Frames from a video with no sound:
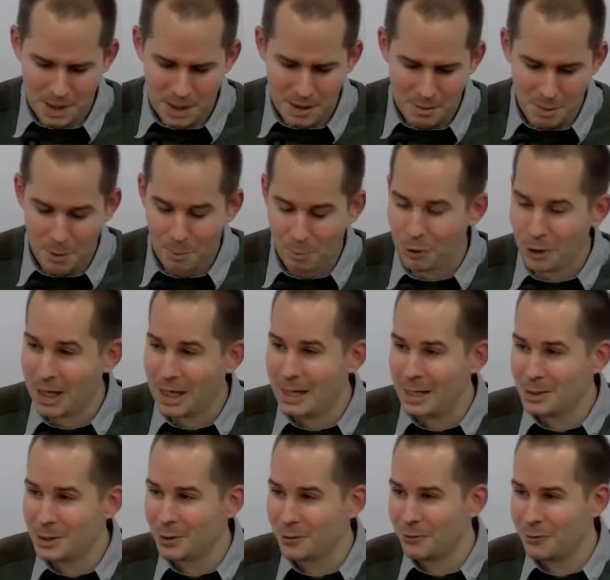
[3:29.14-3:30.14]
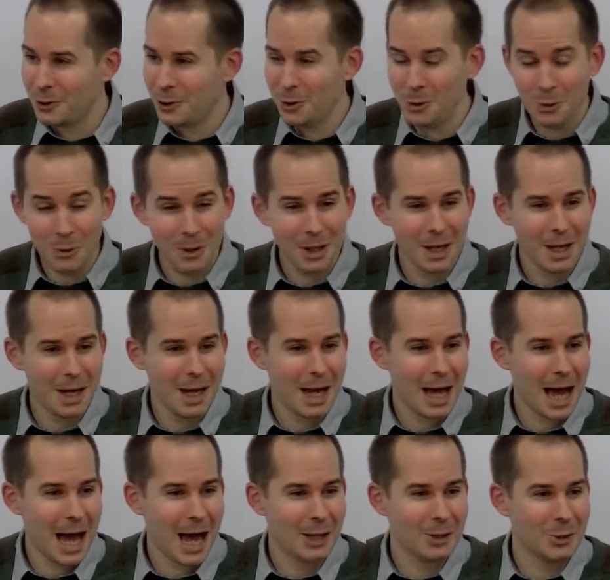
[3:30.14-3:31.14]
But bring it into view
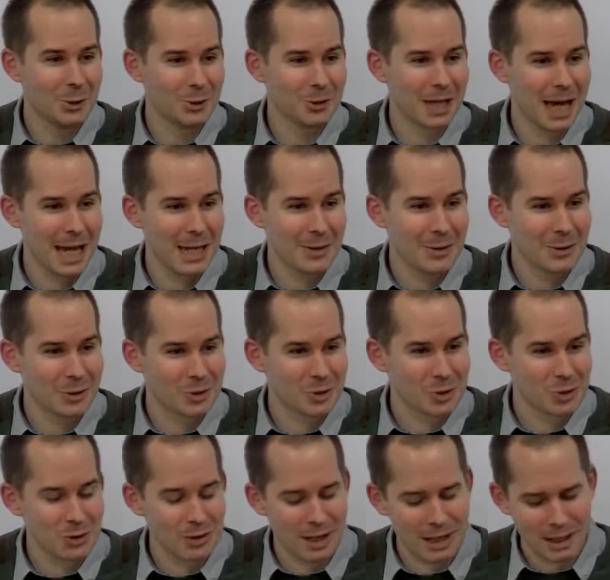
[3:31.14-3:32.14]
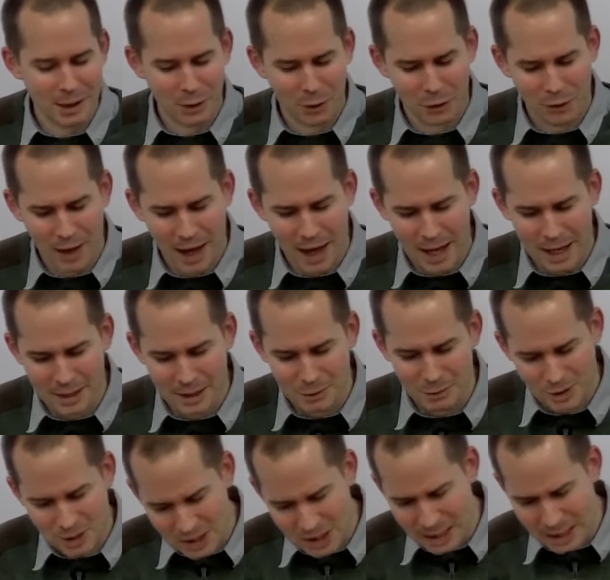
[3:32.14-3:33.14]
and you'll gain the strength and
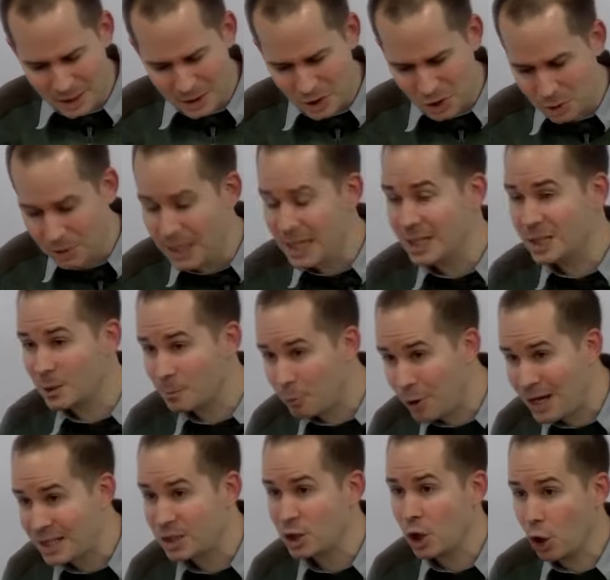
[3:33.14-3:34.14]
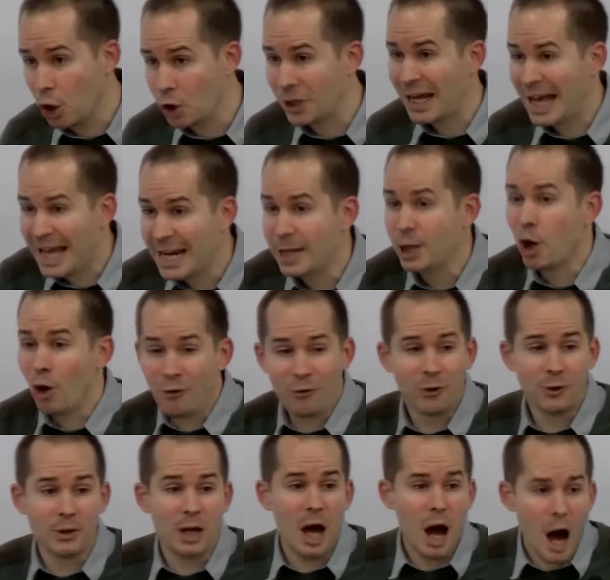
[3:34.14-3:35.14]
resilience you need to press on in an
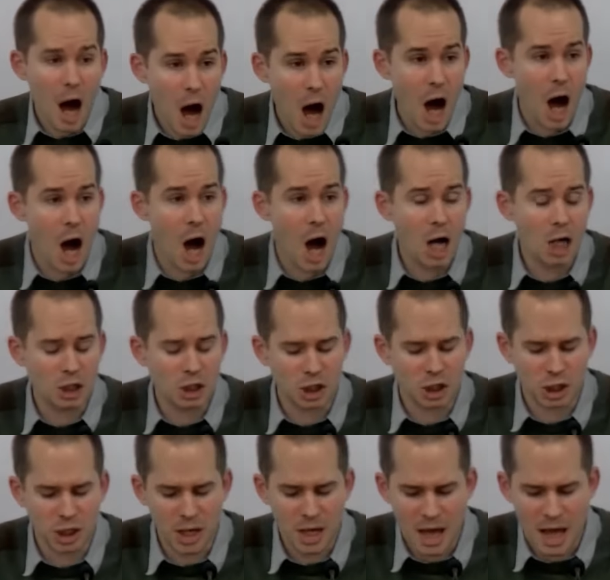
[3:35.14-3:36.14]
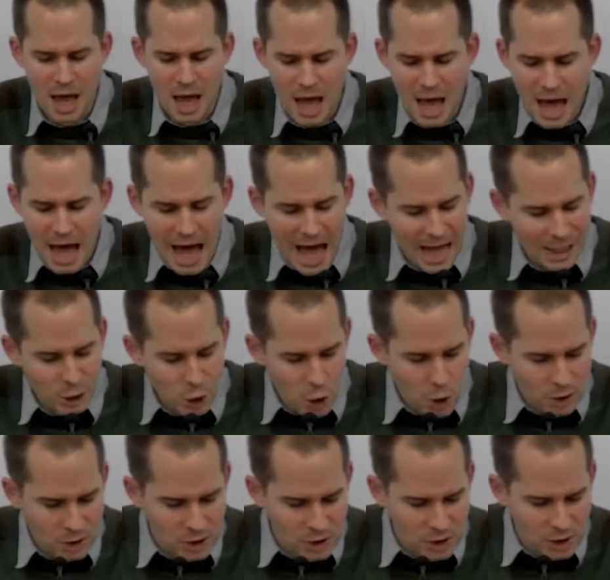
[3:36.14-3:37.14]
often harsh and
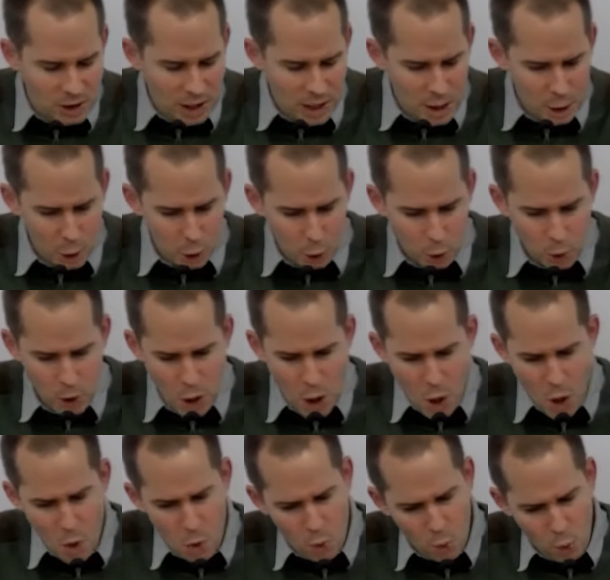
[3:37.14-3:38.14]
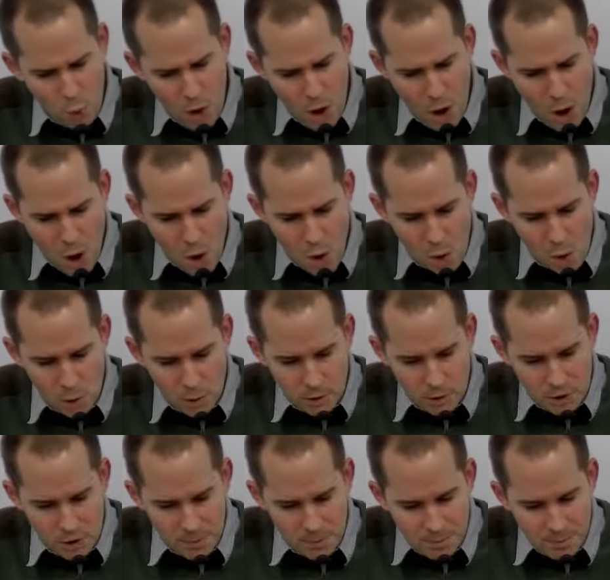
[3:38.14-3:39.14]
hostile world.